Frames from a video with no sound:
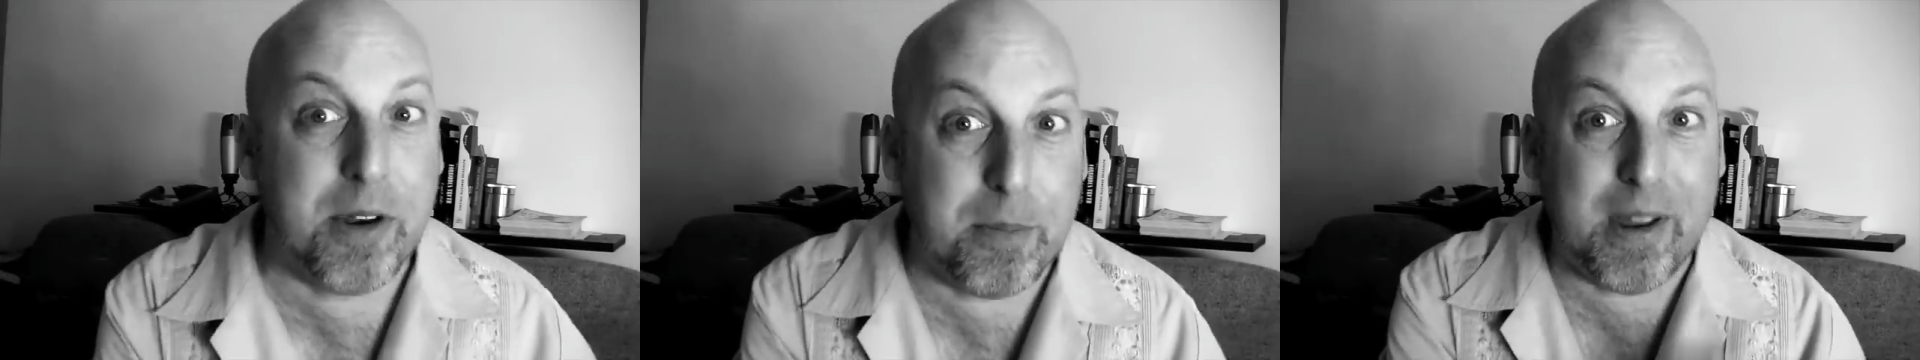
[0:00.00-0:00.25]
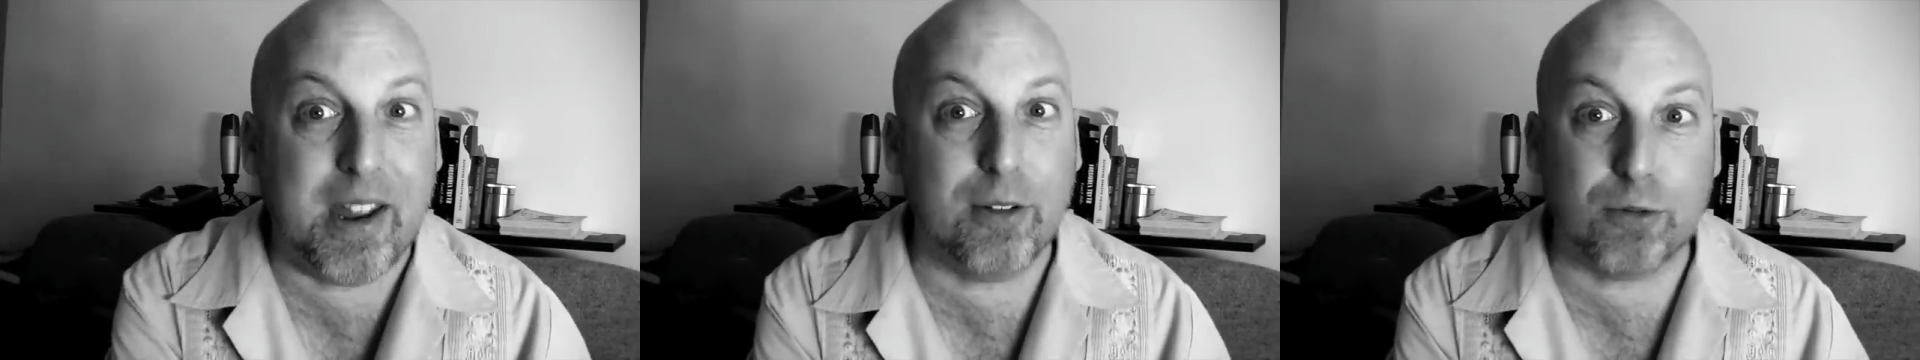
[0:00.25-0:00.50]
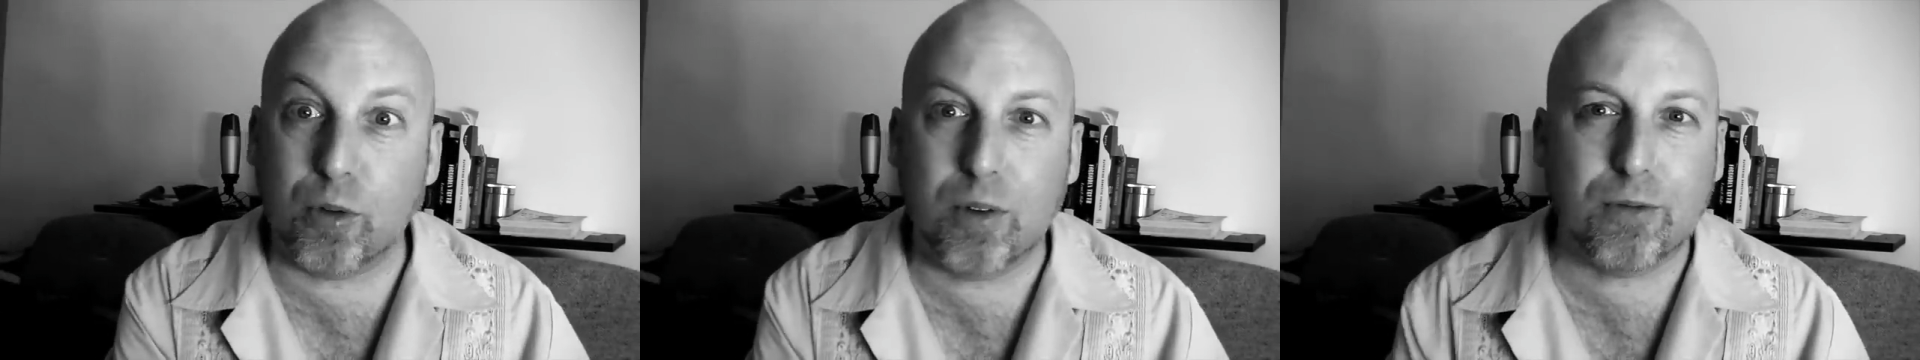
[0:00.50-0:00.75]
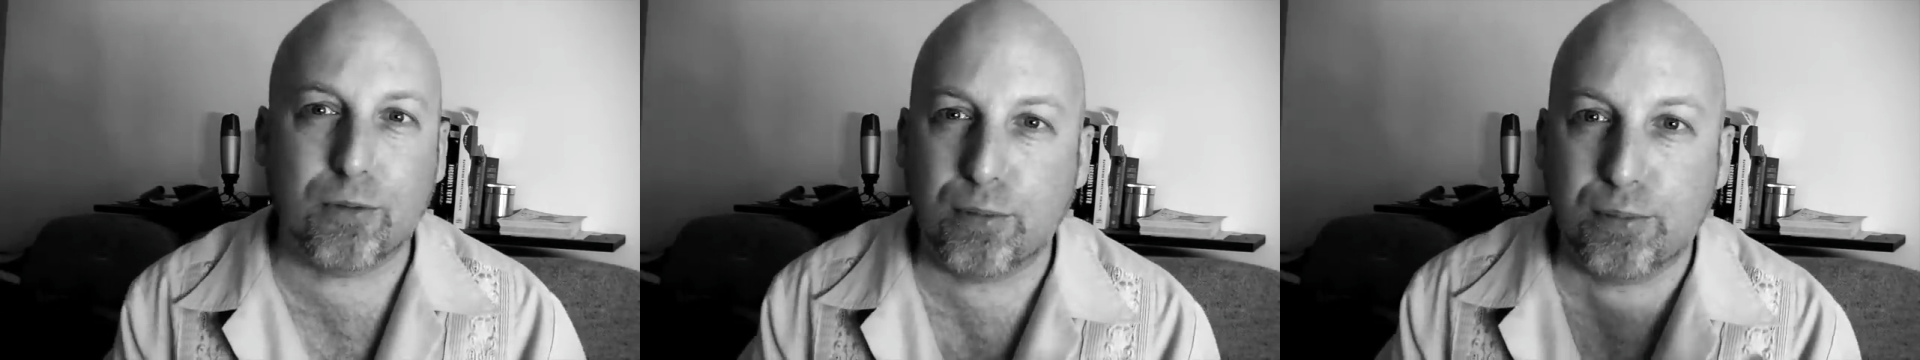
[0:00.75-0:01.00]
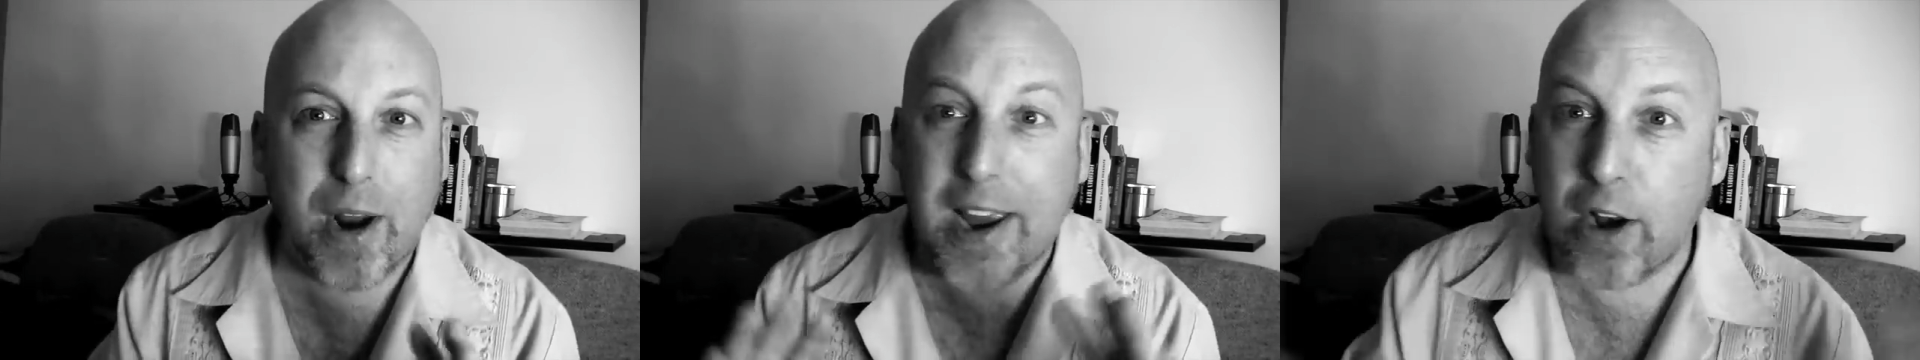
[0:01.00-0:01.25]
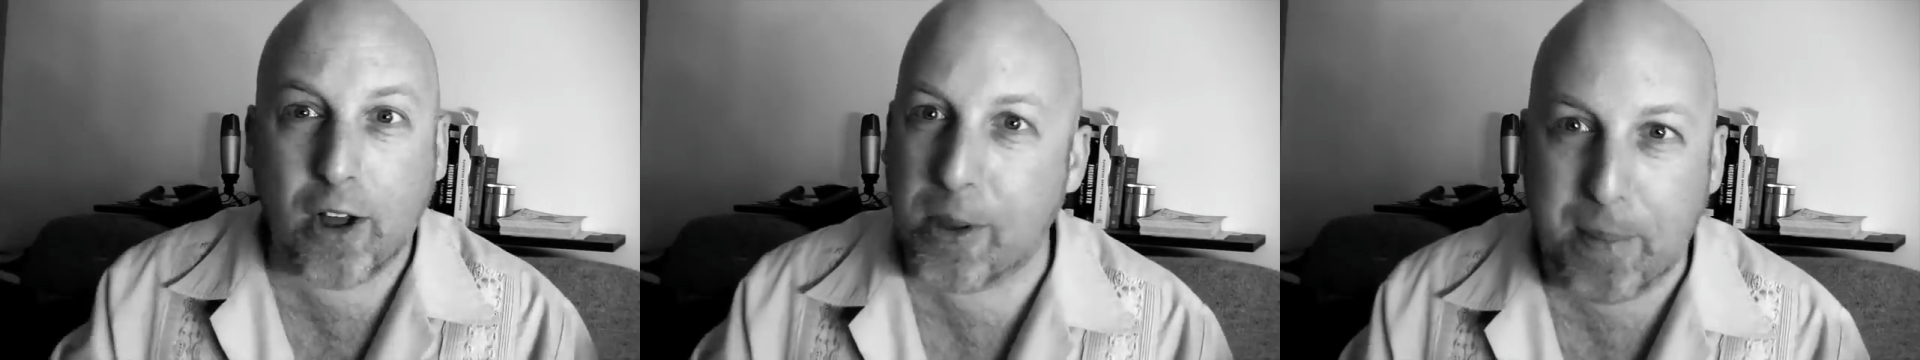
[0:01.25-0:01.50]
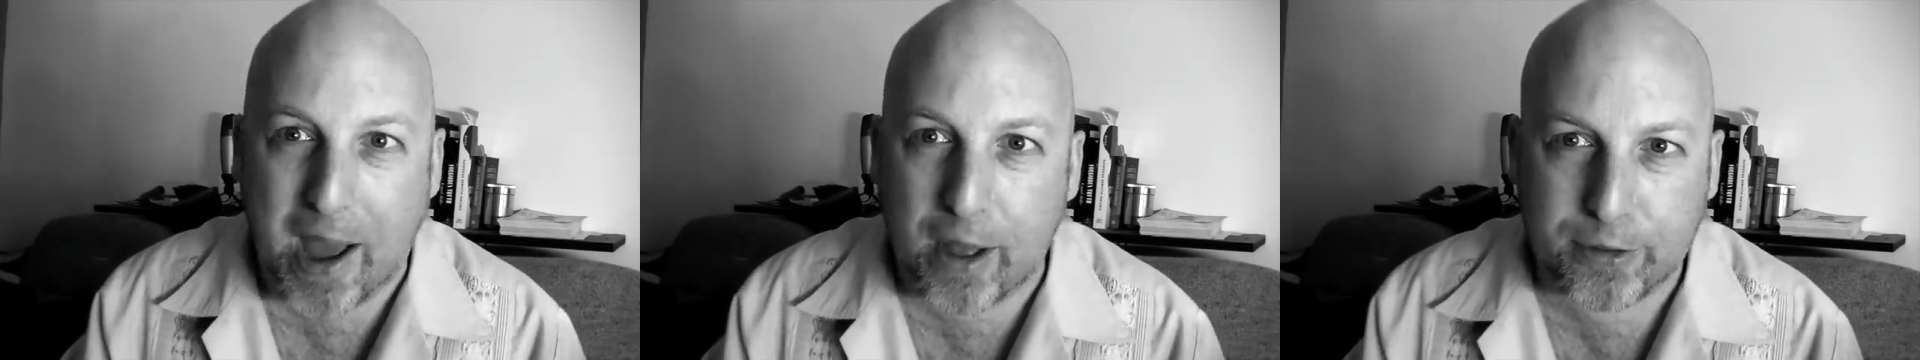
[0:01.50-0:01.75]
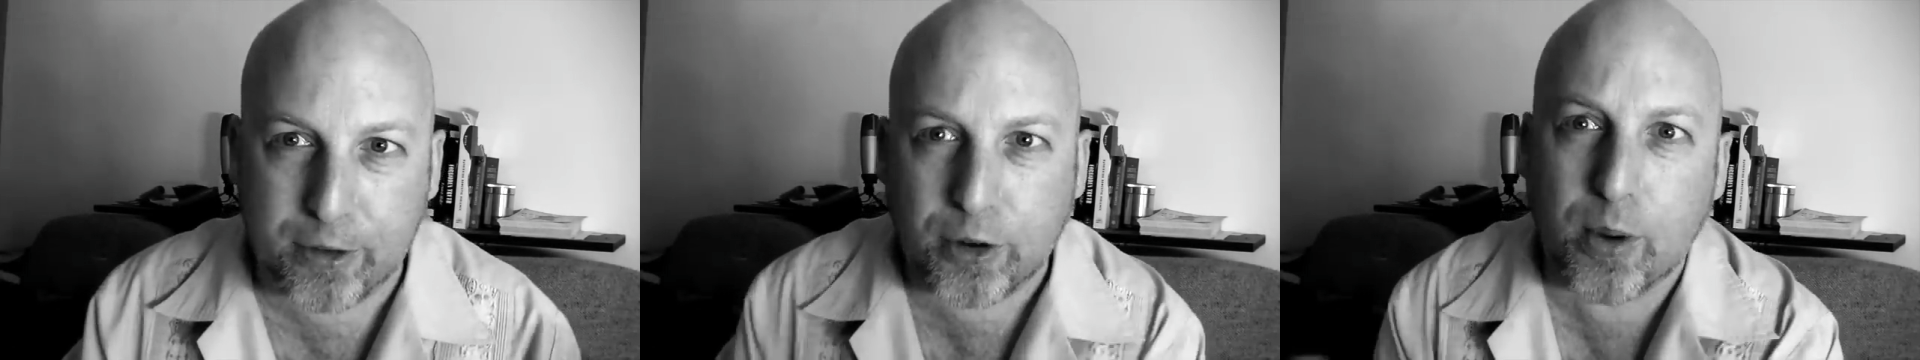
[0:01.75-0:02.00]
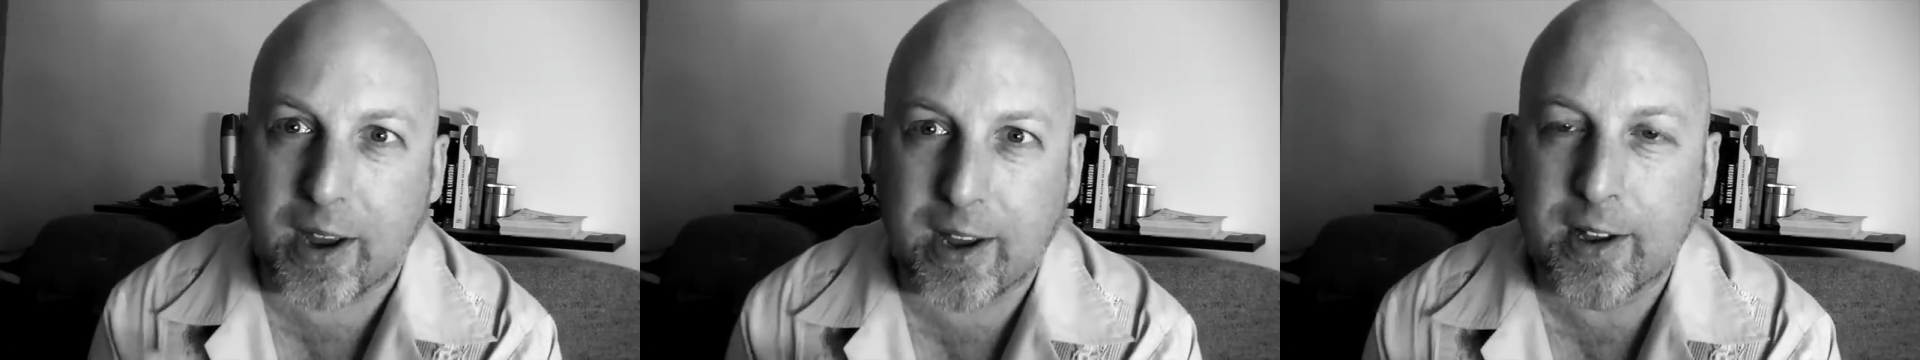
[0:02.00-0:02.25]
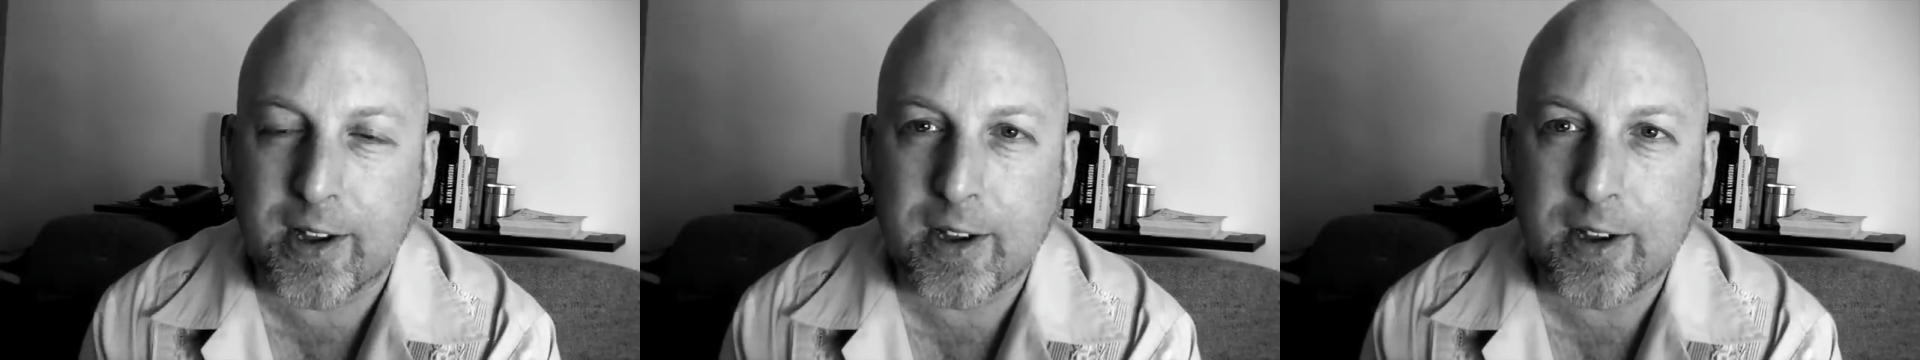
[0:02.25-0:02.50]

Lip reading: to be right on the path to doing,